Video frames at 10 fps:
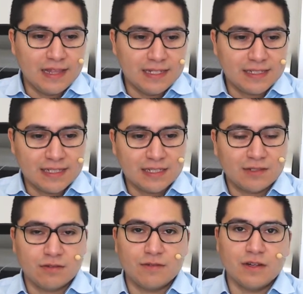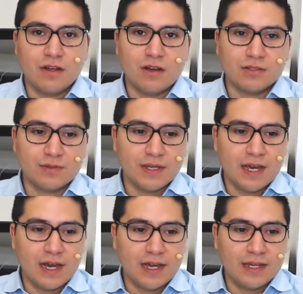is sort of the last swing
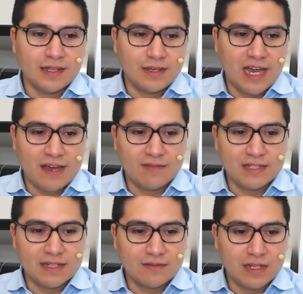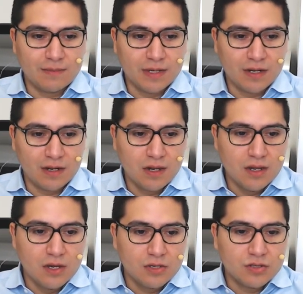high, and then you have this level up here.
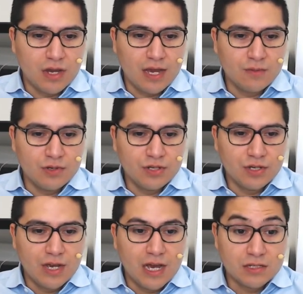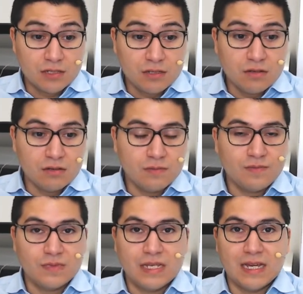So I would assume
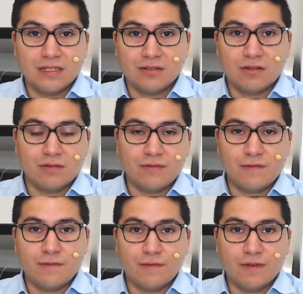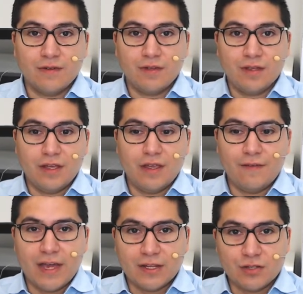that sort of if I
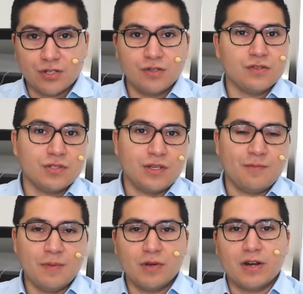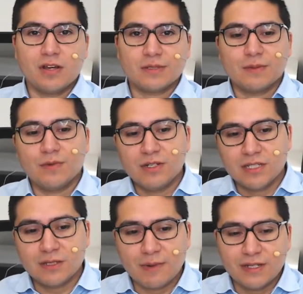had to choose, and people are going to ask me, where's
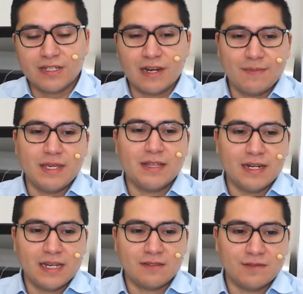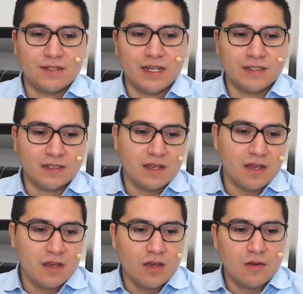this price going to be in the next few days?
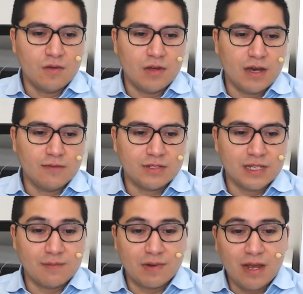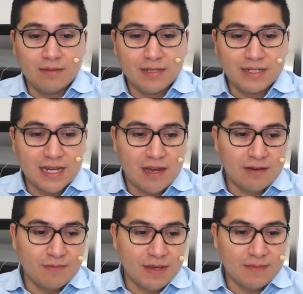Well, I would say probably
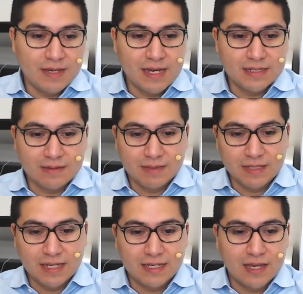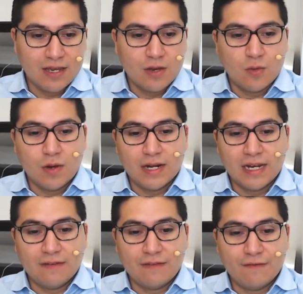down maybe at something like
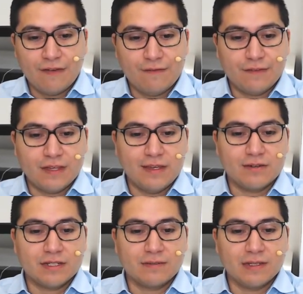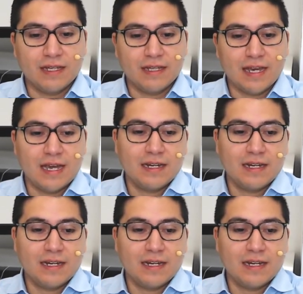111.50 or something like that,